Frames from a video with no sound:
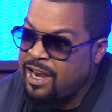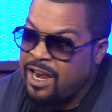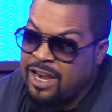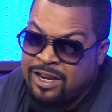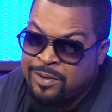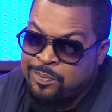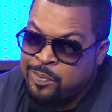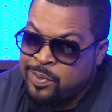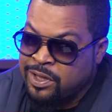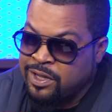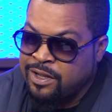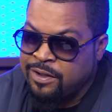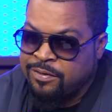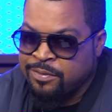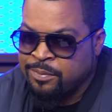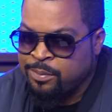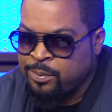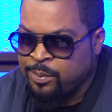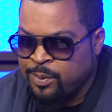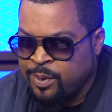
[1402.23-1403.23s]
I didn't believe
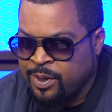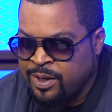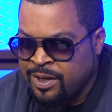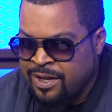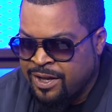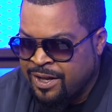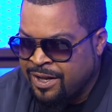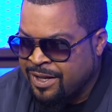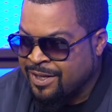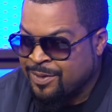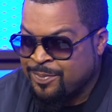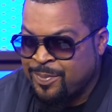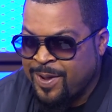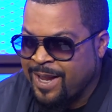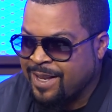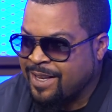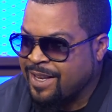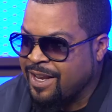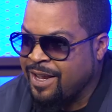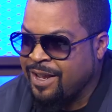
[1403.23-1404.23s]
him. Because
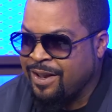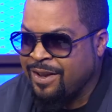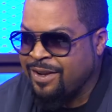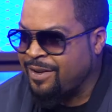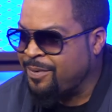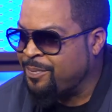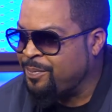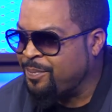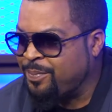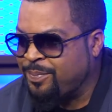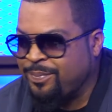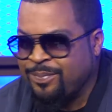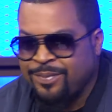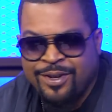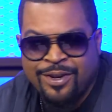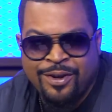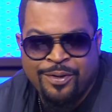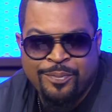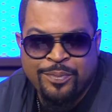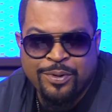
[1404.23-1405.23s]
back then,
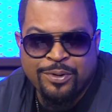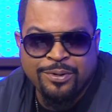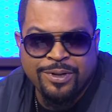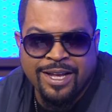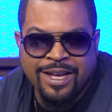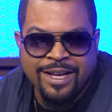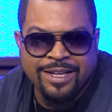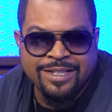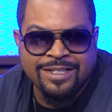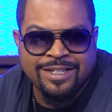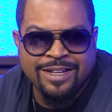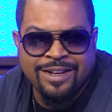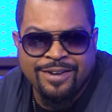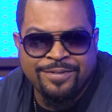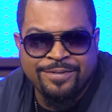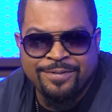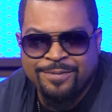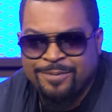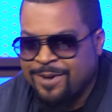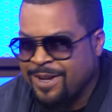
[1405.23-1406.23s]
you know, bootleg stuff
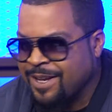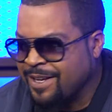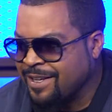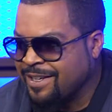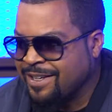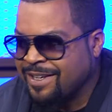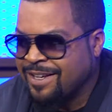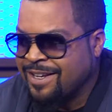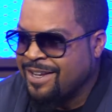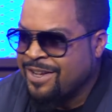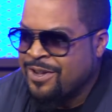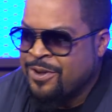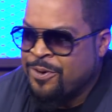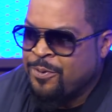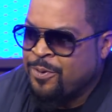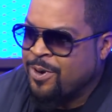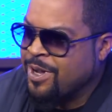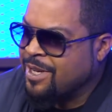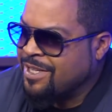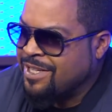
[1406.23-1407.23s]

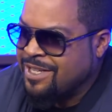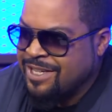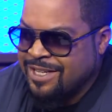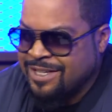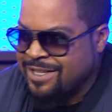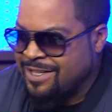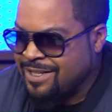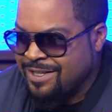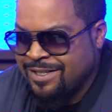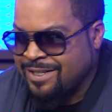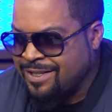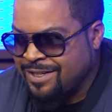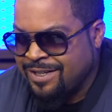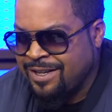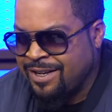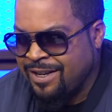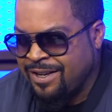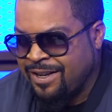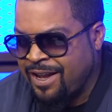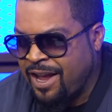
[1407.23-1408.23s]
wasn't just
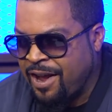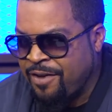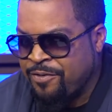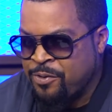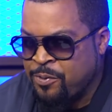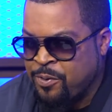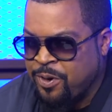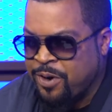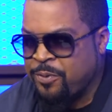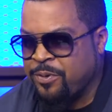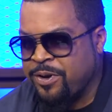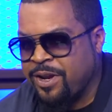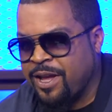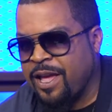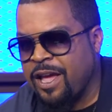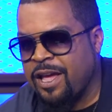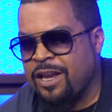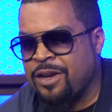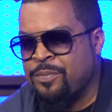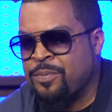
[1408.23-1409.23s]
everywhere when it
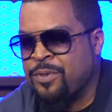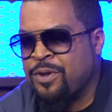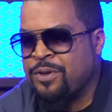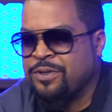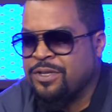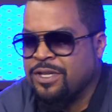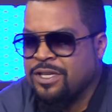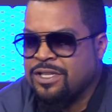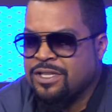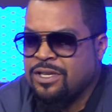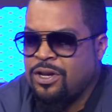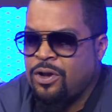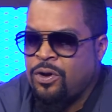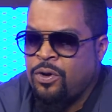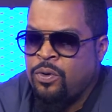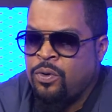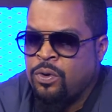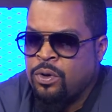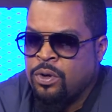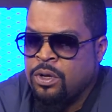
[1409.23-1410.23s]
came to music.
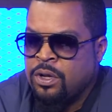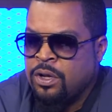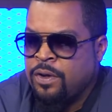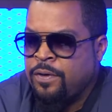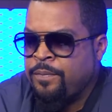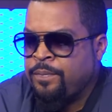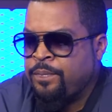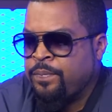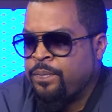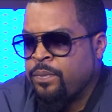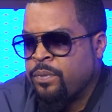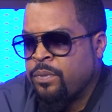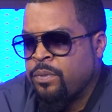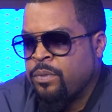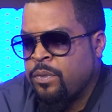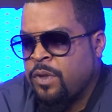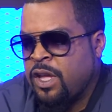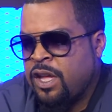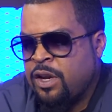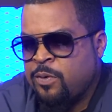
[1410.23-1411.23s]
So
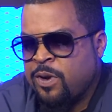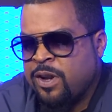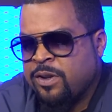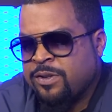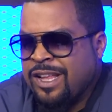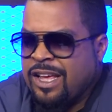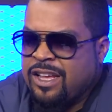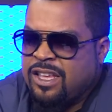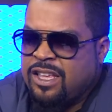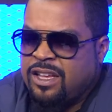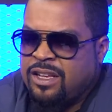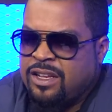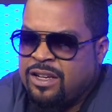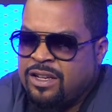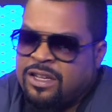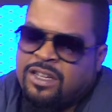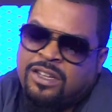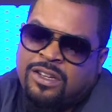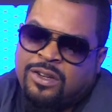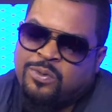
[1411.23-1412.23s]
anyway, it was like,
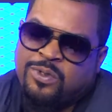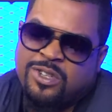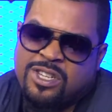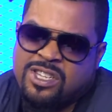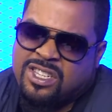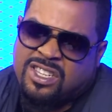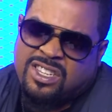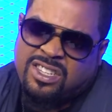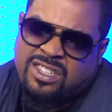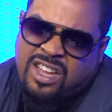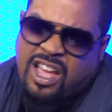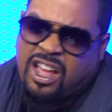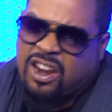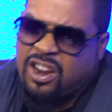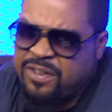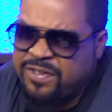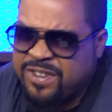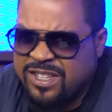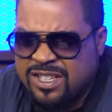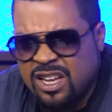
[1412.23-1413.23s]
we just got
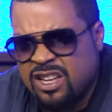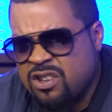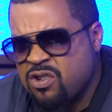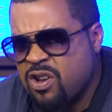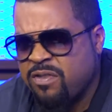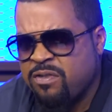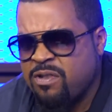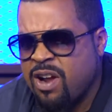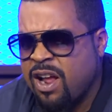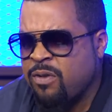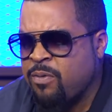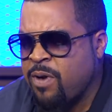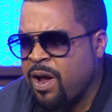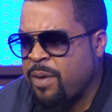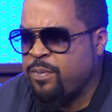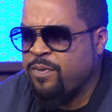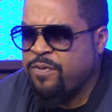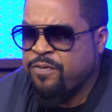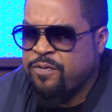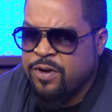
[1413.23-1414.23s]
off. He said, you ever write a
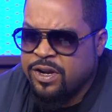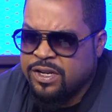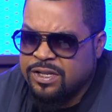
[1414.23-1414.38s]
rap before?